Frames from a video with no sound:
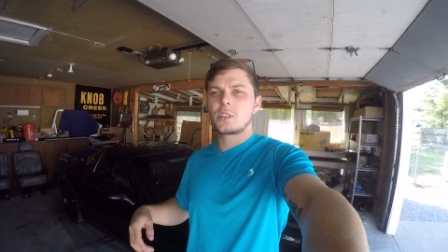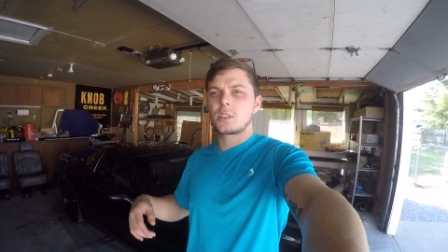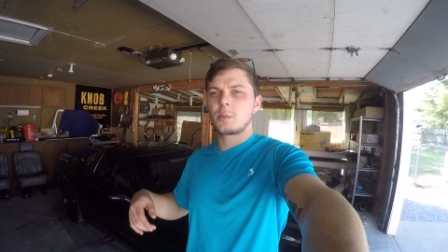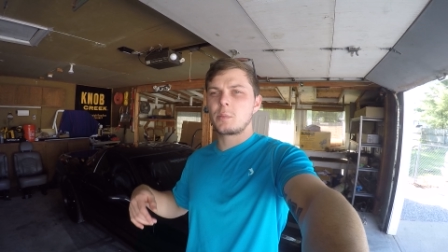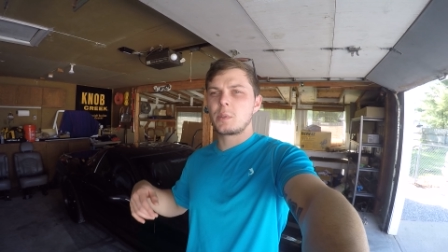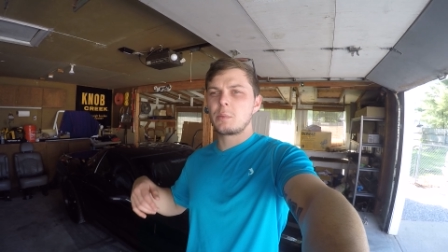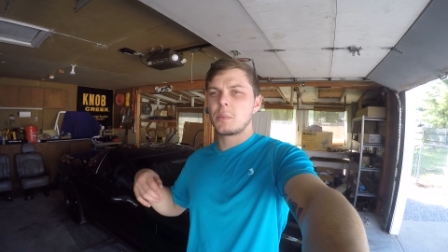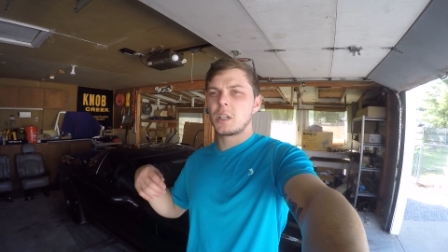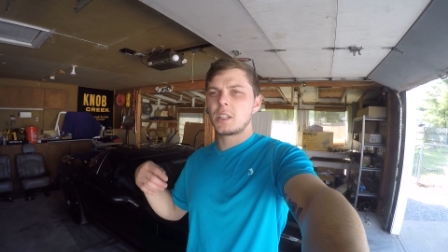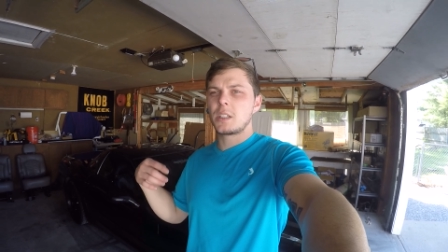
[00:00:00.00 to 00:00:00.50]
is going
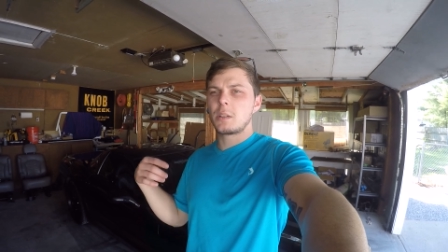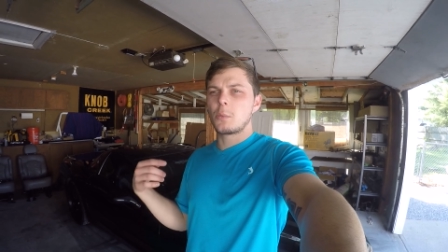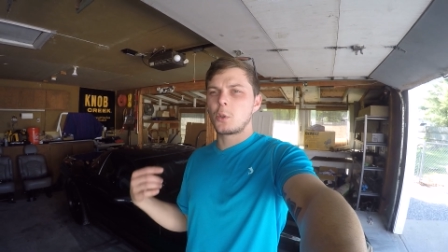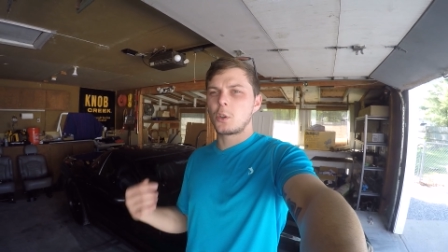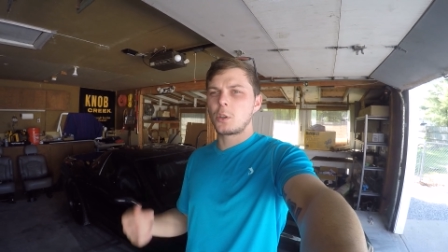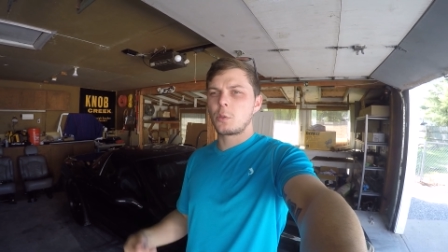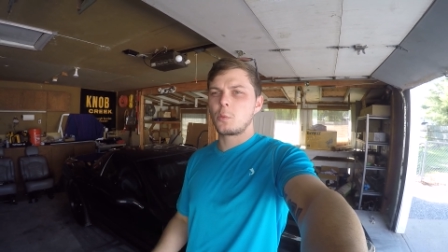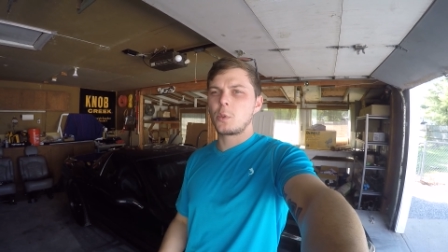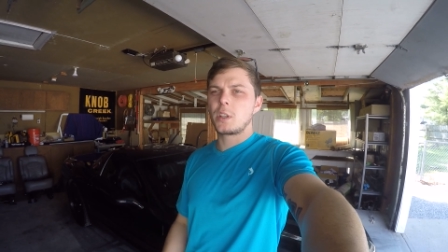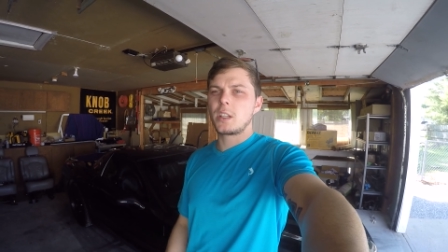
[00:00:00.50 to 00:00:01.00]
to be Monday
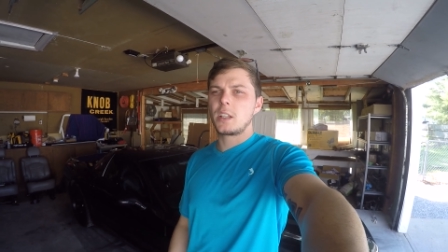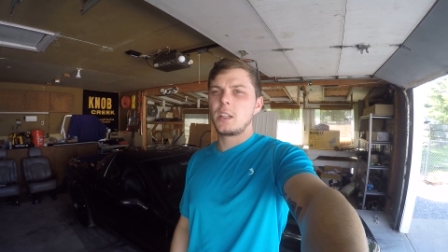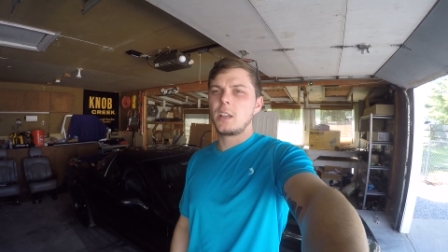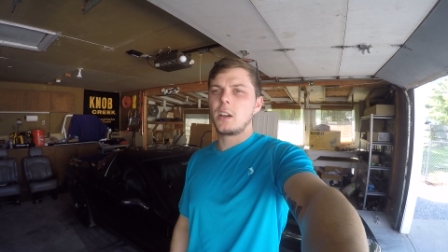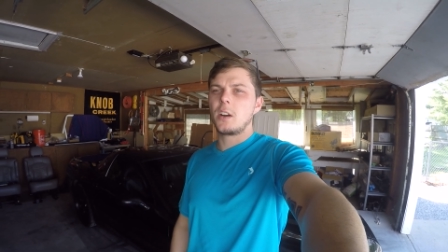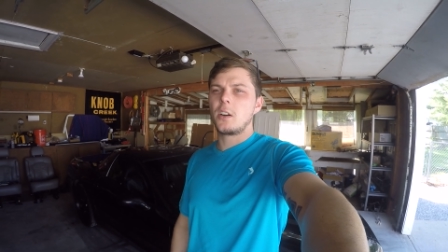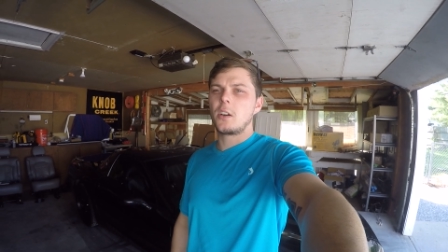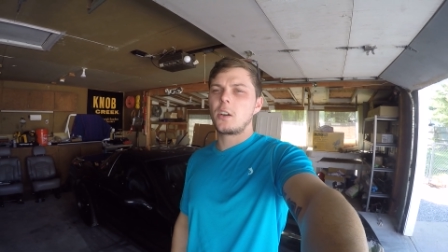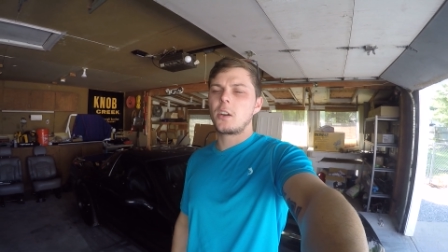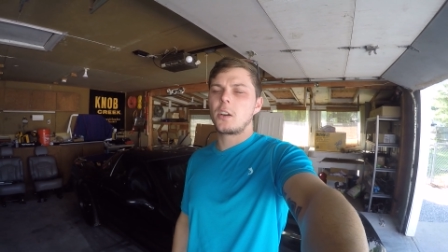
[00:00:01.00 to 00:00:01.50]
morning, we
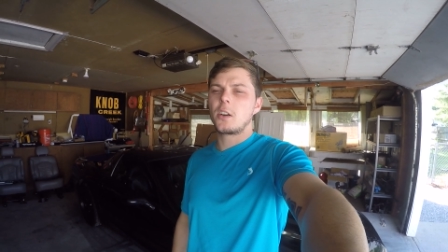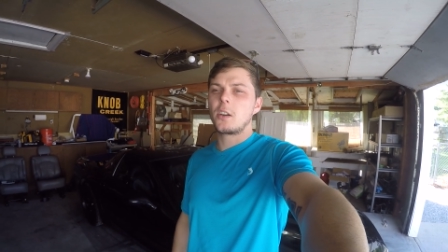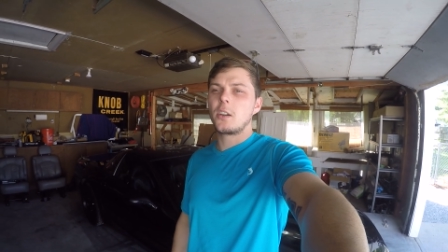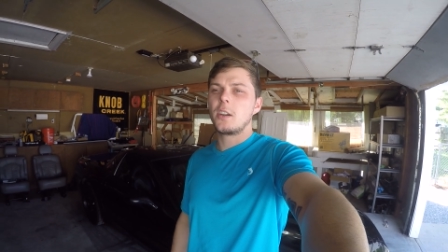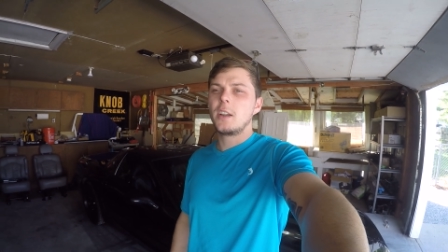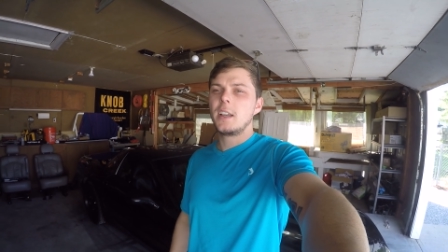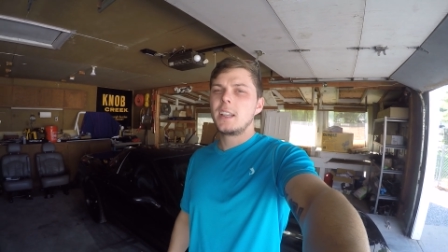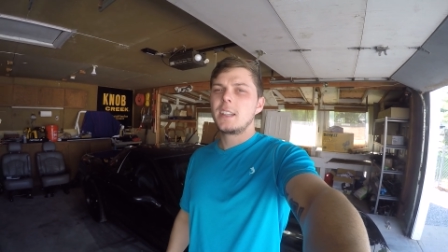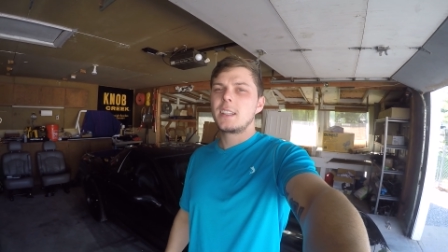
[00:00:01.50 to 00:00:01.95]
are